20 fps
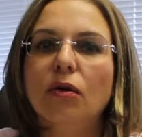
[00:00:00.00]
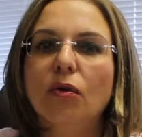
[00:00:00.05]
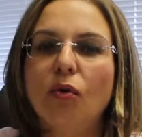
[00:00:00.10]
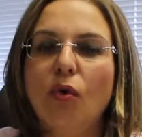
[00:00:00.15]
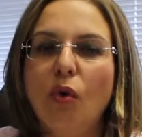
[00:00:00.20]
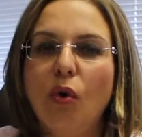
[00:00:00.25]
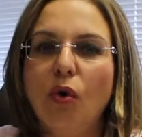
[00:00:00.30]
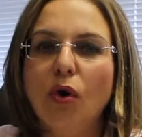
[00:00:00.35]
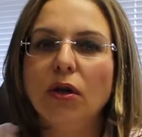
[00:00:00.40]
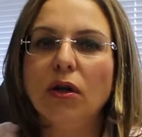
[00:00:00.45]

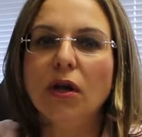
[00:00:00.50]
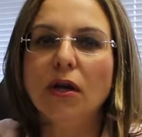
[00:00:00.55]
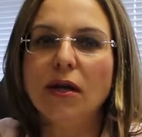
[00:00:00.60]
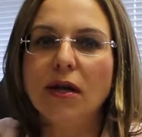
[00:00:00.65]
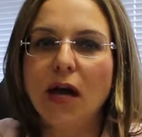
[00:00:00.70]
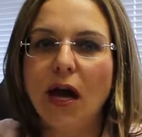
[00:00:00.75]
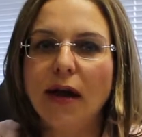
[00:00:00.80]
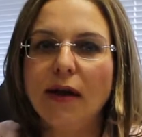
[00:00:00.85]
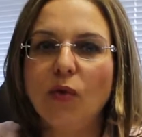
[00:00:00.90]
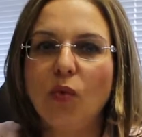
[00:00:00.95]
Call
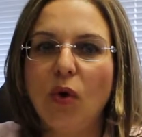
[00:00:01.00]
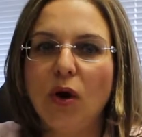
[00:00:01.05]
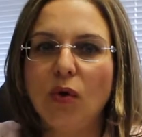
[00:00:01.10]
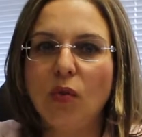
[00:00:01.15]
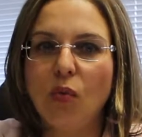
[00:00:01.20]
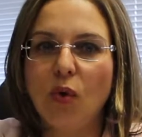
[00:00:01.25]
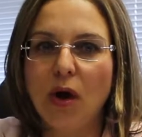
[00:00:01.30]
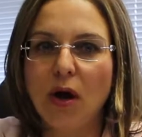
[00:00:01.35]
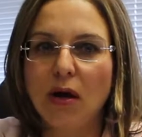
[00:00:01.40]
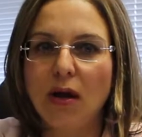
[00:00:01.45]

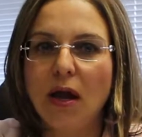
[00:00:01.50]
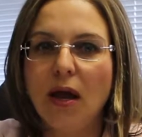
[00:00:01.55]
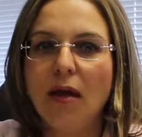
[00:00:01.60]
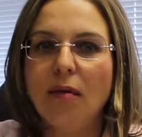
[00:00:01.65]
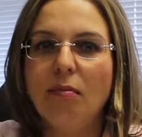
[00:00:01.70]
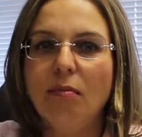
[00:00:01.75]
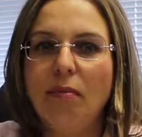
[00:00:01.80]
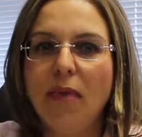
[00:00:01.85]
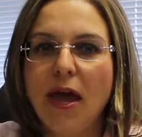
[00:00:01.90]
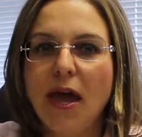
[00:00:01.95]
911.
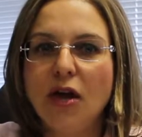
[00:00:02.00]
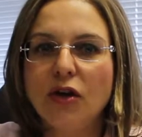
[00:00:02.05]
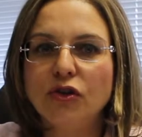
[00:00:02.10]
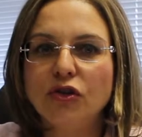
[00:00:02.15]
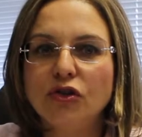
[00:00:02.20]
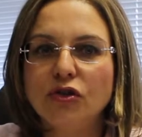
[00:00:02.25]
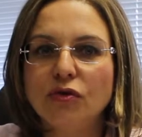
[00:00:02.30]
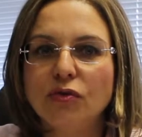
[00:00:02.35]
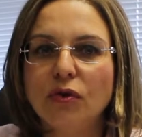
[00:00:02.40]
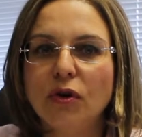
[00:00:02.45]
Make
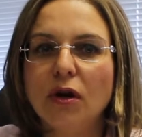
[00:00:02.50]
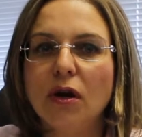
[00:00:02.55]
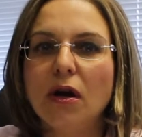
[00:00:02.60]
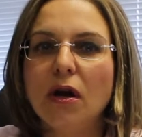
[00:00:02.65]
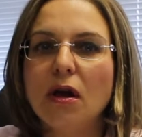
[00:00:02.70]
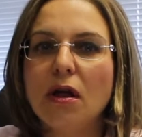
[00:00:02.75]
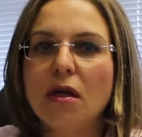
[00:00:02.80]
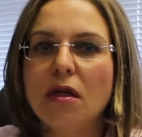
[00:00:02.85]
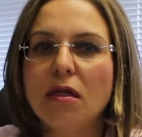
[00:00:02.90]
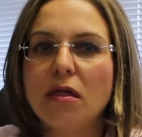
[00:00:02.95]
sure
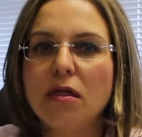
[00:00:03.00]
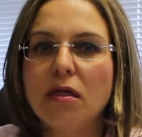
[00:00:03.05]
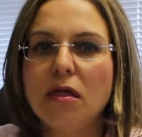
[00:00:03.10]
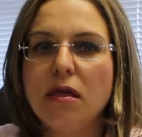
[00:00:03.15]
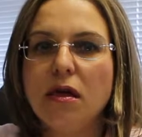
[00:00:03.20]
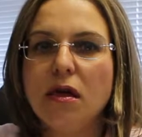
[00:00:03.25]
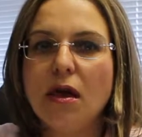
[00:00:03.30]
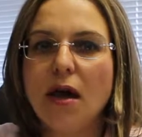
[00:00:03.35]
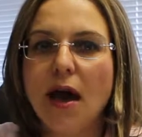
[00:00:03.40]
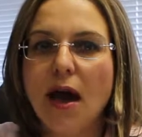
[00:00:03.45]

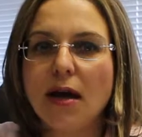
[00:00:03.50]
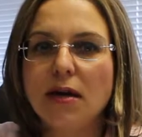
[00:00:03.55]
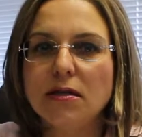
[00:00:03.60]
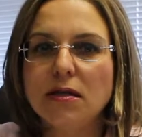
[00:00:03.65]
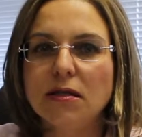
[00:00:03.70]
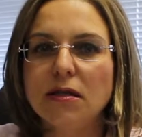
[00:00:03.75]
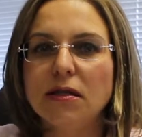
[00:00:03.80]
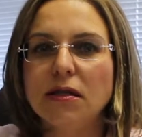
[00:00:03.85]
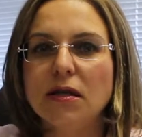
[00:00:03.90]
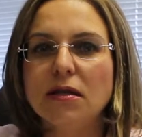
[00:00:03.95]
the
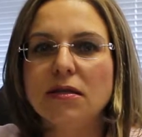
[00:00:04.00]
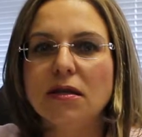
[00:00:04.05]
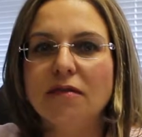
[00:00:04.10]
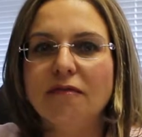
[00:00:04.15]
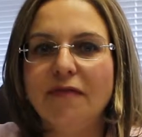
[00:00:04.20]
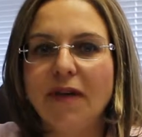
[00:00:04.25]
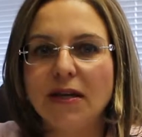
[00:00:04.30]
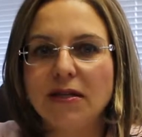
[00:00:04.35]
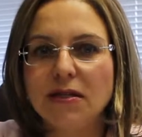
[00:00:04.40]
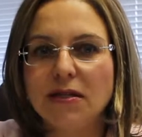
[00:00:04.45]
accident is
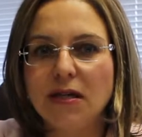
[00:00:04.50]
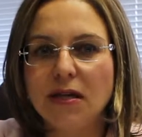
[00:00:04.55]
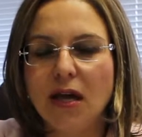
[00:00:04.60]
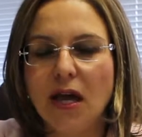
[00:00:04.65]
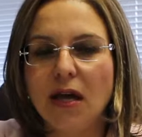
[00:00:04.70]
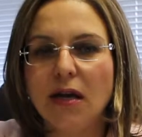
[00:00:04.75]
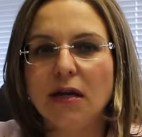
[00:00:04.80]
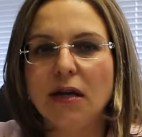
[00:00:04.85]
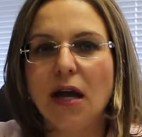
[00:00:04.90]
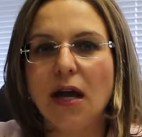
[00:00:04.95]

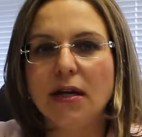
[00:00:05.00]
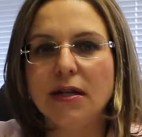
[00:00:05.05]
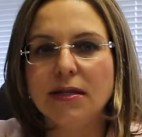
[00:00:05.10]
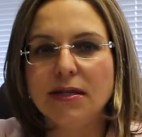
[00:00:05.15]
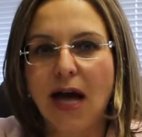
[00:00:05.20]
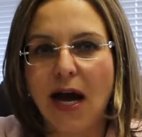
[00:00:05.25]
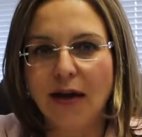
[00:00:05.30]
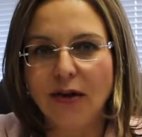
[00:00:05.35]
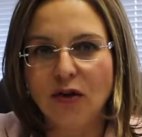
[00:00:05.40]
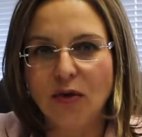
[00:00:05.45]
investigated and
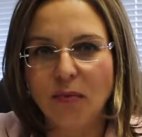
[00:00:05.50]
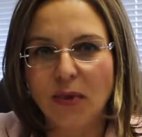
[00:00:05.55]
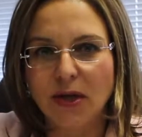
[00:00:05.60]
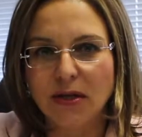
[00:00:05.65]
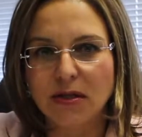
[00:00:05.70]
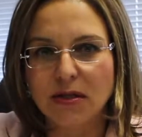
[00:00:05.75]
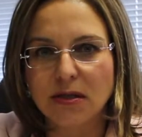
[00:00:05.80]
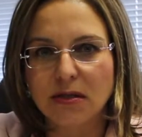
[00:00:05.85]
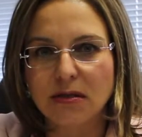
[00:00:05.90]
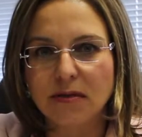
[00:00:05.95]

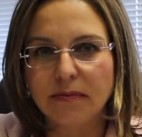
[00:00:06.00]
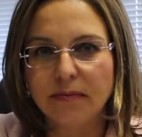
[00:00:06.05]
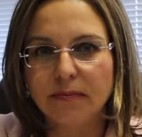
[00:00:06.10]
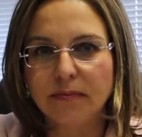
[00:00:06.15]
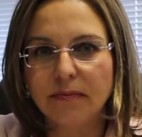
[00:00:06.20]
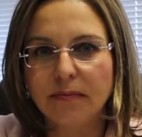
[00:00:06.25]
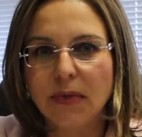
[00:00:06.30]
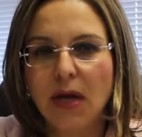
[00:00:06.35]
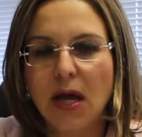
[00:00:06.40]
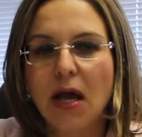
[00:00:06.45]
documented,
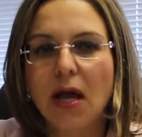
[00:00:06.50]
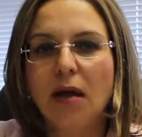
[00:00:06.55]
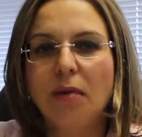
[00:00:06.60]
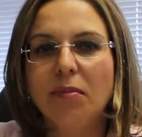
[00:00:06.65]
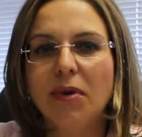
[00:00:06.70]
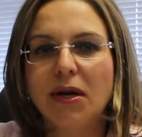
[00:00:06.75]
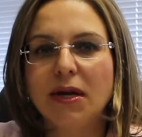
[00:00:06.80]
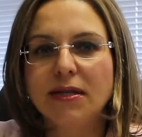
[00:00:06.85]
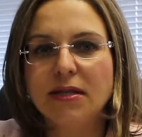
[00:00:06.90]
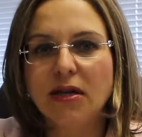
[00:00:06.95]

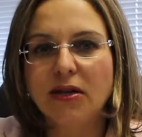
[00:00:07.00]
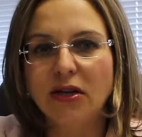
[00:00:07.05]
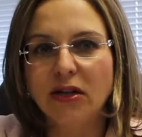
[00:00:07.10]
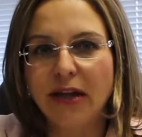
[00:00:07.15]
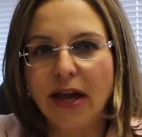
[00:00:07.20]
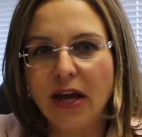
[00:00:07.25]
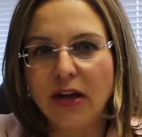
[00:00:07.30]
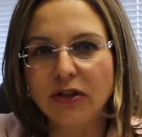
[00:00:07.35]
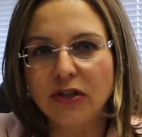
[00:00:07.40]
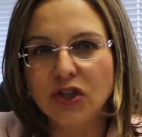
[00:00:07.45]
because at a
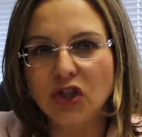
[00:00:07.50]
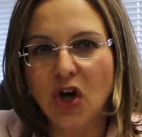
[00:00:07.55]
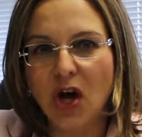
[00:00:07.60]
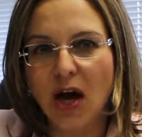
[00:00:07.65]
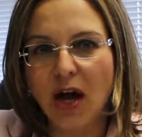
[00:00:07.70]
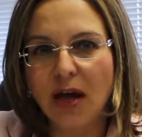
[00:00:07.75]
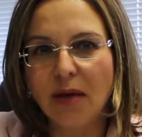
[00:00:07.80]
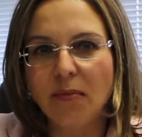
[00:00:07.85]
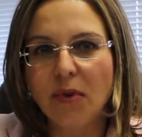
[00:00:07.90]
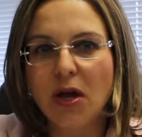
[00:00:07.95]
later
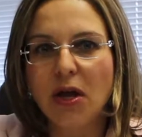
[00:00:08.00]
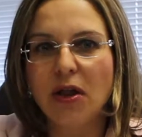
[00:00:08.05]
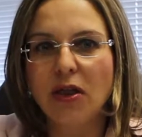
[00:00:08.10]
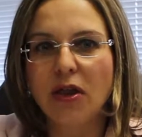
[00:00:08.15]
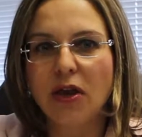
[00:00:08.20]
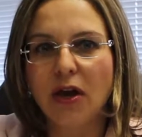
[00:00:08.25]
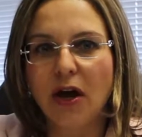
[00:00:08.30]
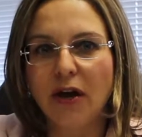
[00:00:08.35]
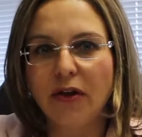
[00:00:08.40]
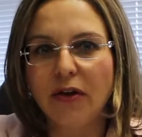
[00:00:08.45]
time,
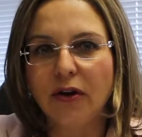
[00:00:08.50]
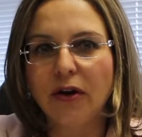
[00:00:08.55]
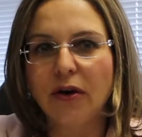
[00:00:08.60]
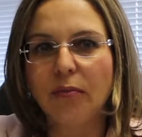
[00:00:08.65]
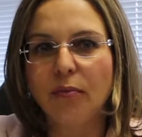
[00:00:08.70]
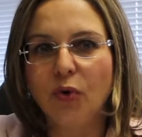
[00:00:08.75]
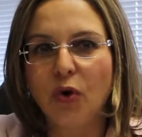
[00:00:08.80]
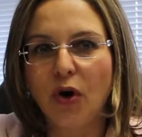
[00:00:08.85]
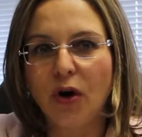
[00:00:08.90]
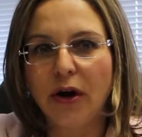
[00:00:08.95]
the other
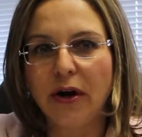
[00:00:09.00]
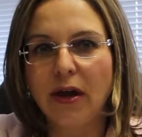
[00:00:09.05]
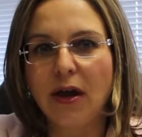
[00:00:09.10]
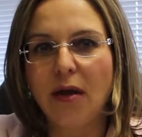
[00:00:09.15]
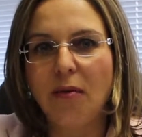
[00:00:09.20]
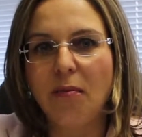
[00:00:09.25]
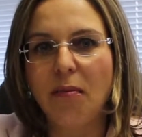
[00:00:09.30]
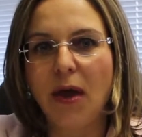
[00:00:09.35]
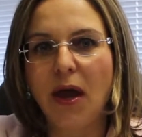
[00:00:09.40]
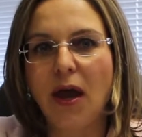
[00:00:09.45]

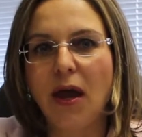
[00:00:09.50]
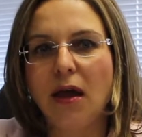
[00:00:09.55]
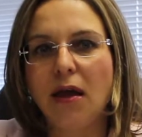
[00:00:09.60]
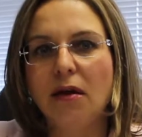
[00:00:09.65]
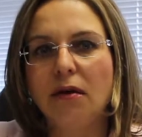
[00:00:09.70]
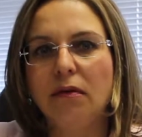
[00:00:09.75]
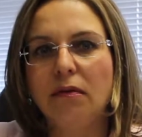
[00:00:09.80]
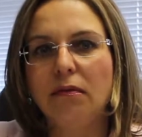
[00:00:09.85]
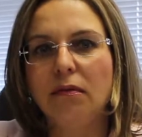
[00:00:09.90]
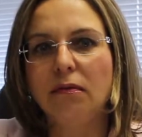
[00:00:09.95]
party
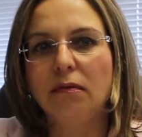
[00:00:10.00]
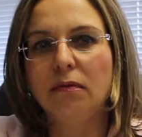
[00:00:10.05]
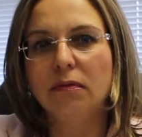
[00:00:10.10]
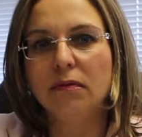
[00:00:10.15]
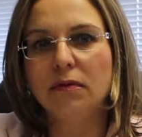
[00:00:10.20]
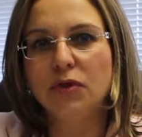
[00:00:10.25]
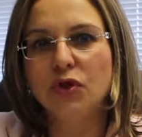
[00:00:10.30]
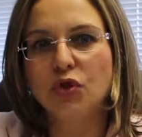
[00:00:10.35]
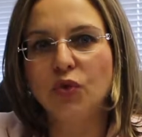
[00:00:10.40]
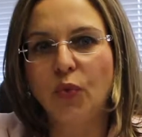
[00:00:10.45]
may
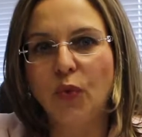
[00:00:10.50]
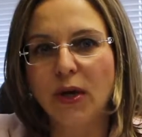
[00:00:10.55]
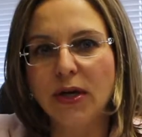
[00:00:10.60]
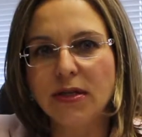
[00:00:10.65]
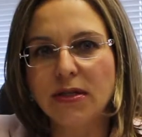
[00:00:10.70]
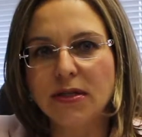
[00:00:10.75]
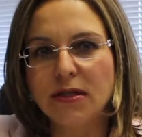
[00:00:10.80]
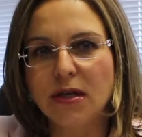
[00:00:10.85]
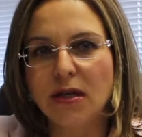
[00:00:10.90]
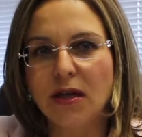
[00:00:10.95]

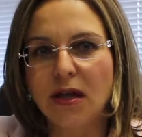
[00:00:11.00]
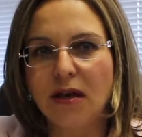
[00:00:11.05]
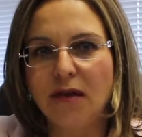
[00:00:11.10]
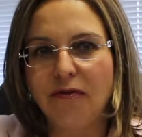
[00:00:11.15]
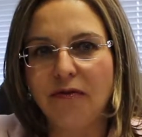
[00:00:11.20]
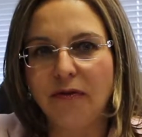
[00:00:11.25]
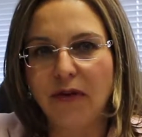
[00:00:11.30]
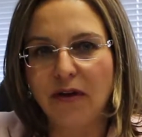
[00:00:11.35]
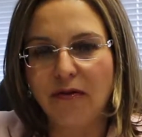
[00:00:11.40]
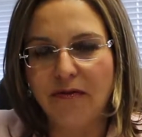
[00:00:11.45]
twist
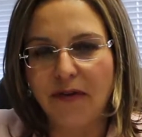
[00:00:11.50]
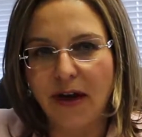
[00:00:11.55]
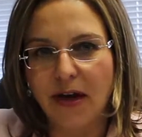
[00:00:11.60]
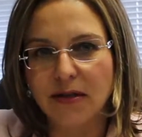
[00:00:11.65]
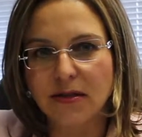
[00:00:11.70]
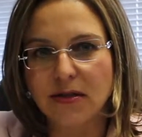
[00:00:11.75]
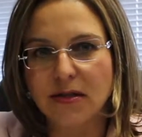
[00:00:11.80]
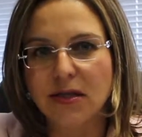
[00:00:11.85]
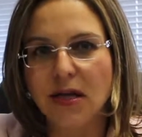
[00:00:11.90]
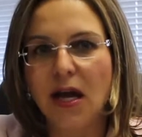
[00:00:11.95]
the
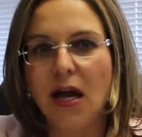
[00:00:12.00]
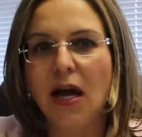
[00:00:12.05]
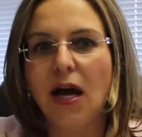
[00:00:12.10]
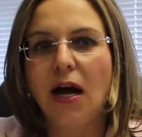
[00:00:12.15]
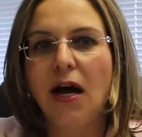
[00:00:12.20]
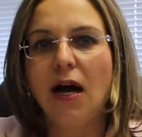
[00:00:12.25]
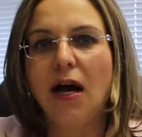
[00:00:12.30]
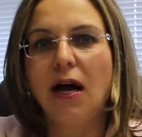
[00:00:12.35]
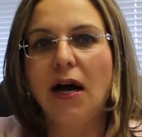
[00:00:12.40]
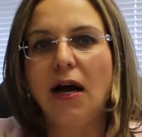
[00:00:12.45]
events
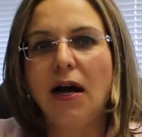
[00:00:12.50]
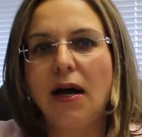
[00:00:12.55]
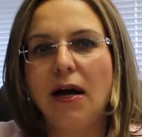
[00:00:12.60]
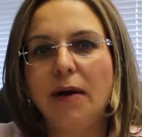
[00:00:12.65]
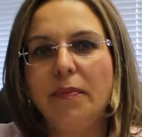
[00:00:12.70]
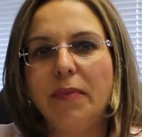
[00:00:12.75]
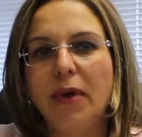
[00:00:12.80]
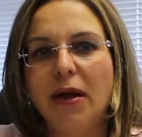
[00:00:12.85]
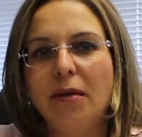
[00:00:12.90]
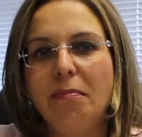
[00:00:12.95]

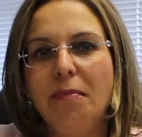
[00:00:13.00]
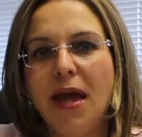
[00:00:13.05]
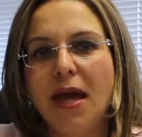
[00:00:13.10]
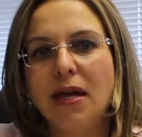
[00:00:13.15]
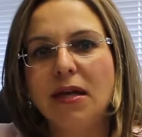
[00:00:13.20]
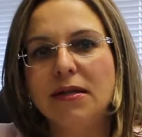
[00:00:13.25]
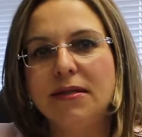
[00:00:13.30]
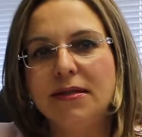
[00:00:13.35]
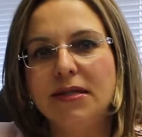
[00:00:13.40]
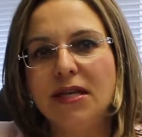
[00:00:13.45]
and
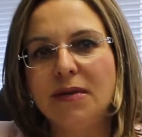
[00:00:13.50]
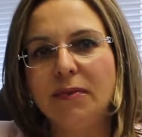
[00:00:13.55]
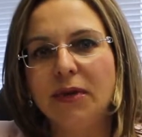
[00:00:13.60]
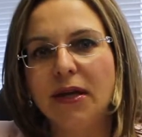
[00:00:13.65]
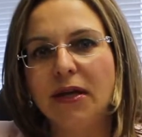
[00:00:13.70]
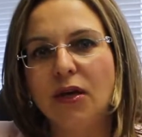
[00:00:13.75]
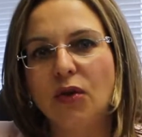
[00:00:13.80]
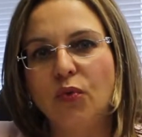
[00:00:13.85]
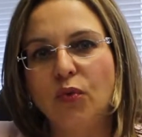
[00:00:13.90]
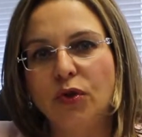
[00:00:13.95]
make it seem
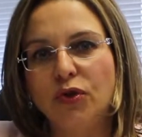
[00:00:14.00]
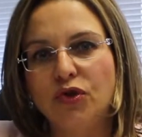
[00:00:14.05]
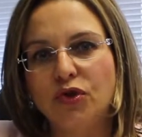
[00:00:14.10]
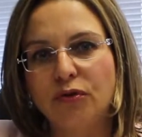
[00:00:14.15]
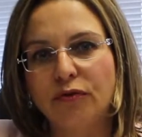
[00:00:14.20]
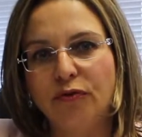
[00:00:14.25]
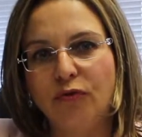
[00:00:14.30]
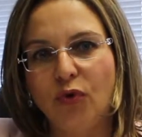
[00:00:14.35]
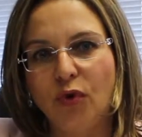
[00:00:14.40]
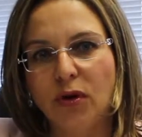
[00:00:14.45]
like it was
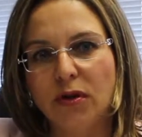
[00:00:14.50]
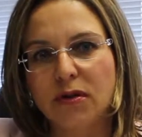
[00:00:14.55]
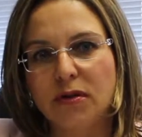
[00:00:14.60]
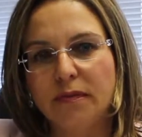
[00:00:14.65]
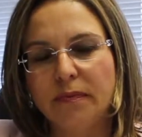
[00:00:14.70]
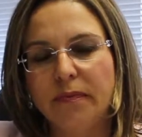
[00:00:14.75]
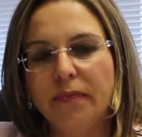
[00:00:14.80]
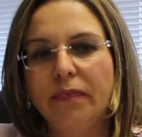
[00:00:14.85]
your fault.